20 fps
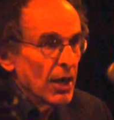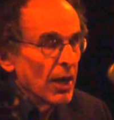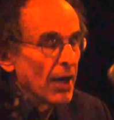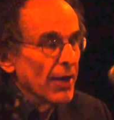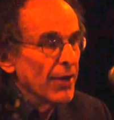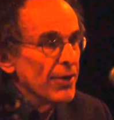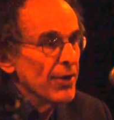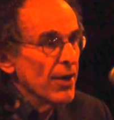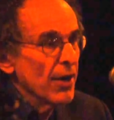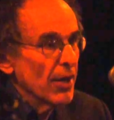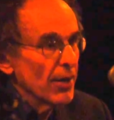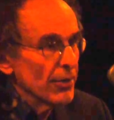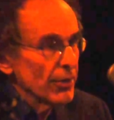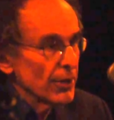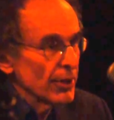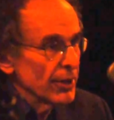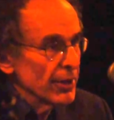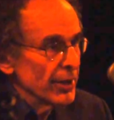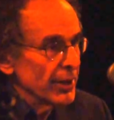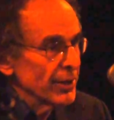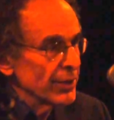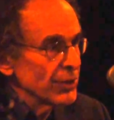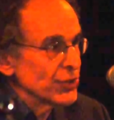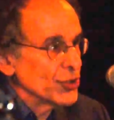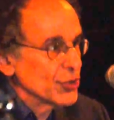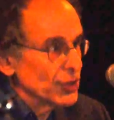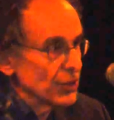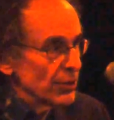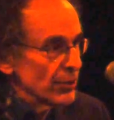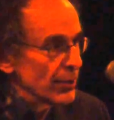another in a
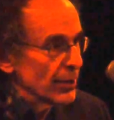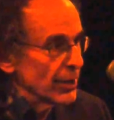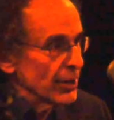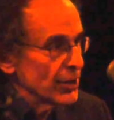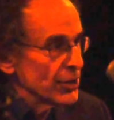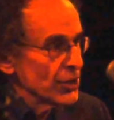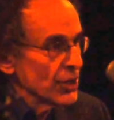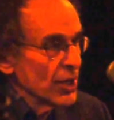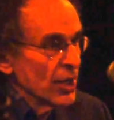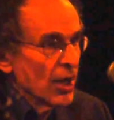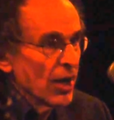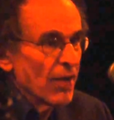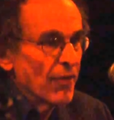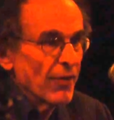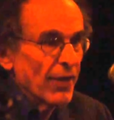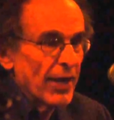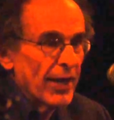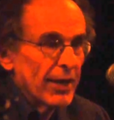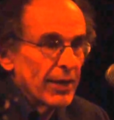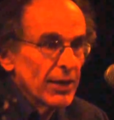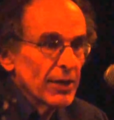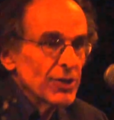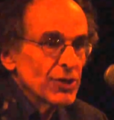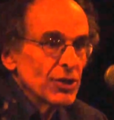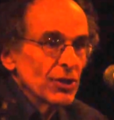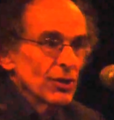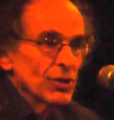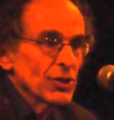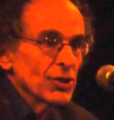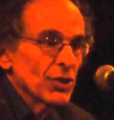series of
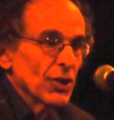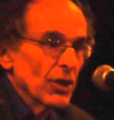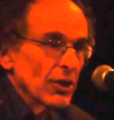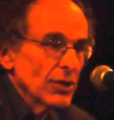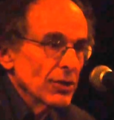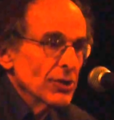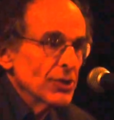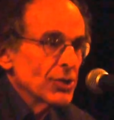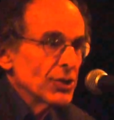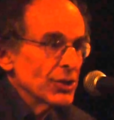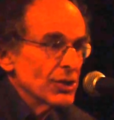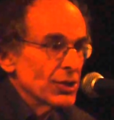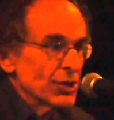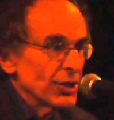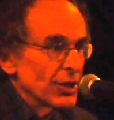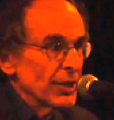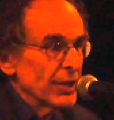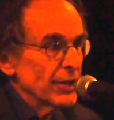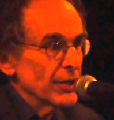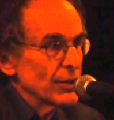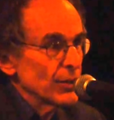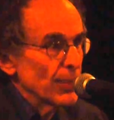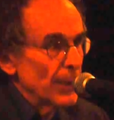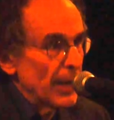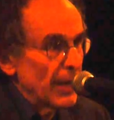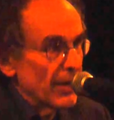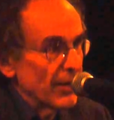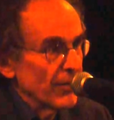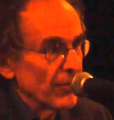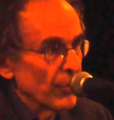endless consultants the city has
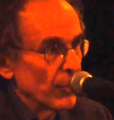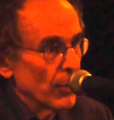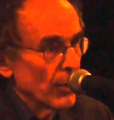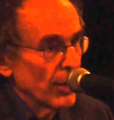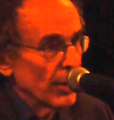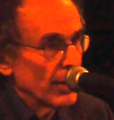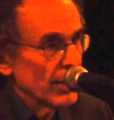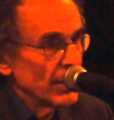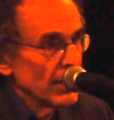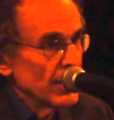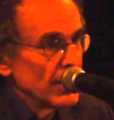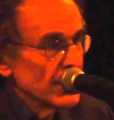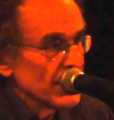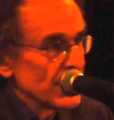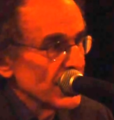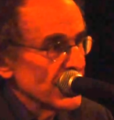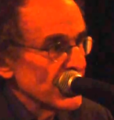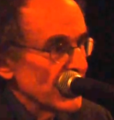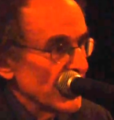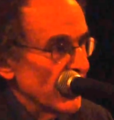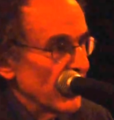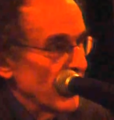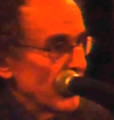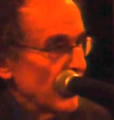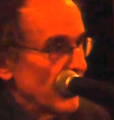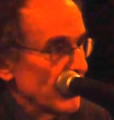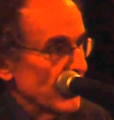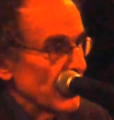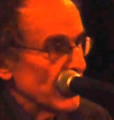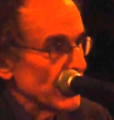paid for to tell
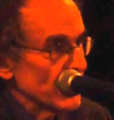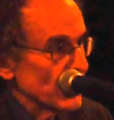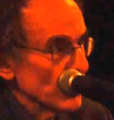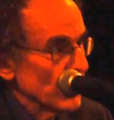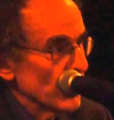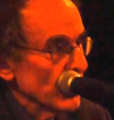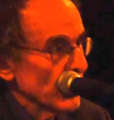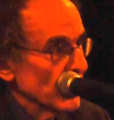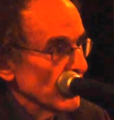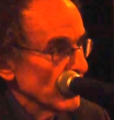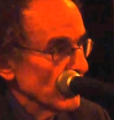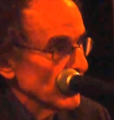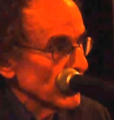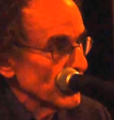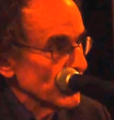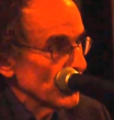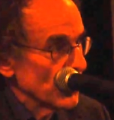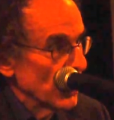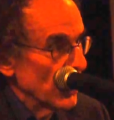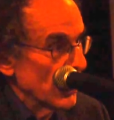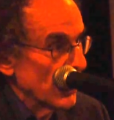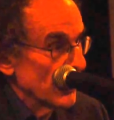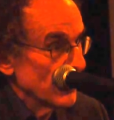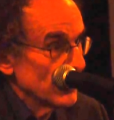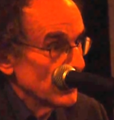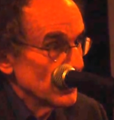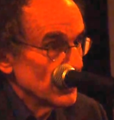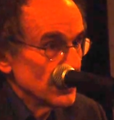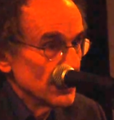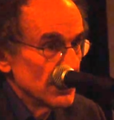them they're doing a good
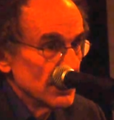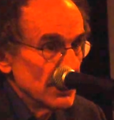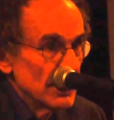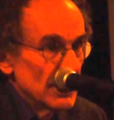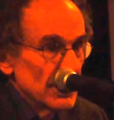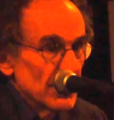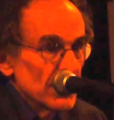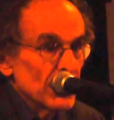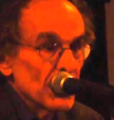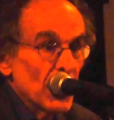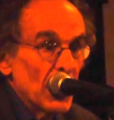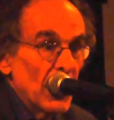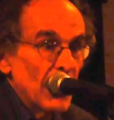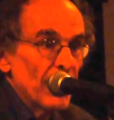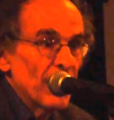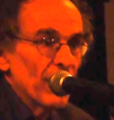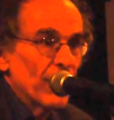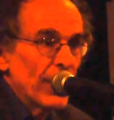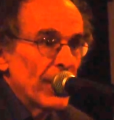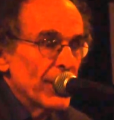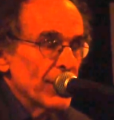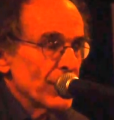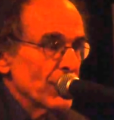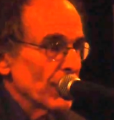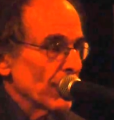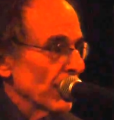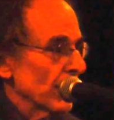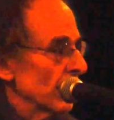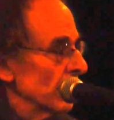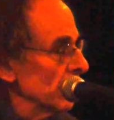job. Tom
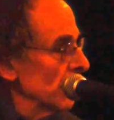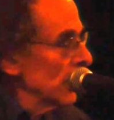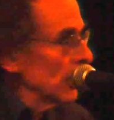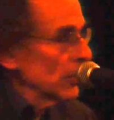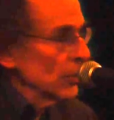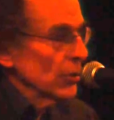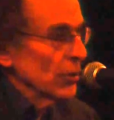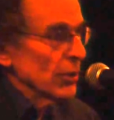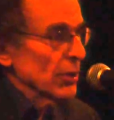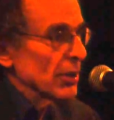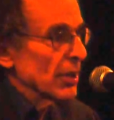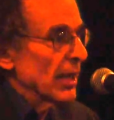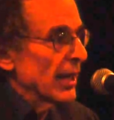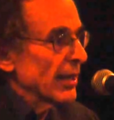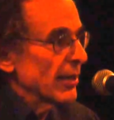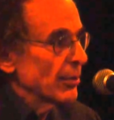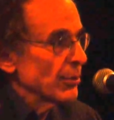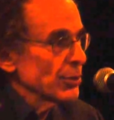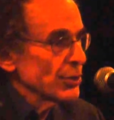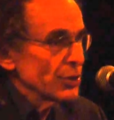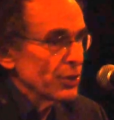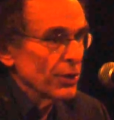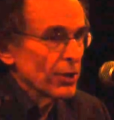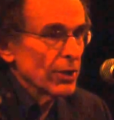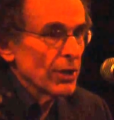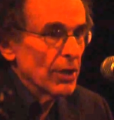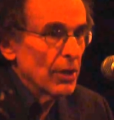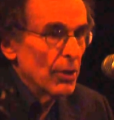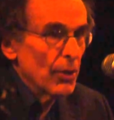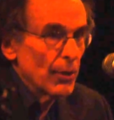Frazier looked like it was going
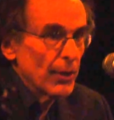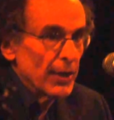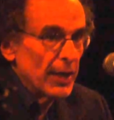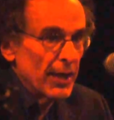to go